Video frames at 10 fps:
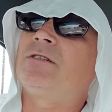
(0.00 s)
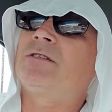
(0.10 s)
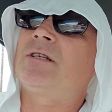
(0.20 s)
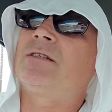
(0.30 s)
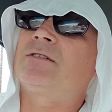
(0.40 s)
she
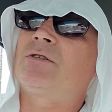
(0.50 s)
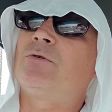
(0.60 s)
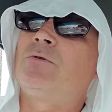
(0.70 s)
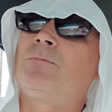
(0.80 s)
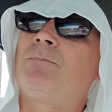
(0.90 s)
says,
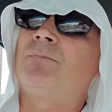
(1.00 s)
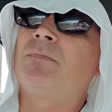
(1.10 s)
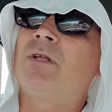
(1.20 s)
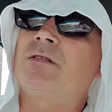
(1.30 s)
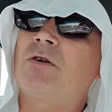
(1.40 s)
so
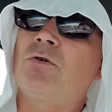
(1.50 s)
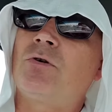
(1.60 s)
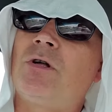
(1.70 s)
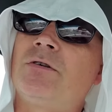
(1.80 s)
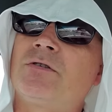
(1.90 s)
this
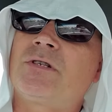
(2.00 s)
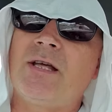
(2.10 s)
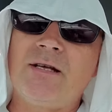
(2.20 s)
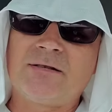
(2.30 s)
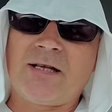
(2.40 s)
girl
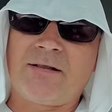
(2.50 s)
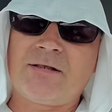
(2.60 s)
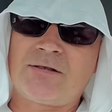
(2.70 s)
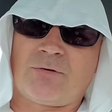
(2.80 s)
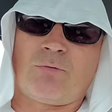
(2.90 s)
understands that
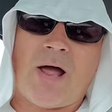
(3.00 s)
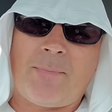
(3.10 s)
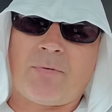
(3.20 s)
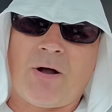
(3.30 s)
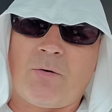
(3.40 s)
this is a
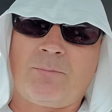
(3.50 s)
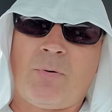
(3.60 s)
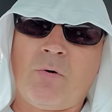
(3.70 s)
wraparound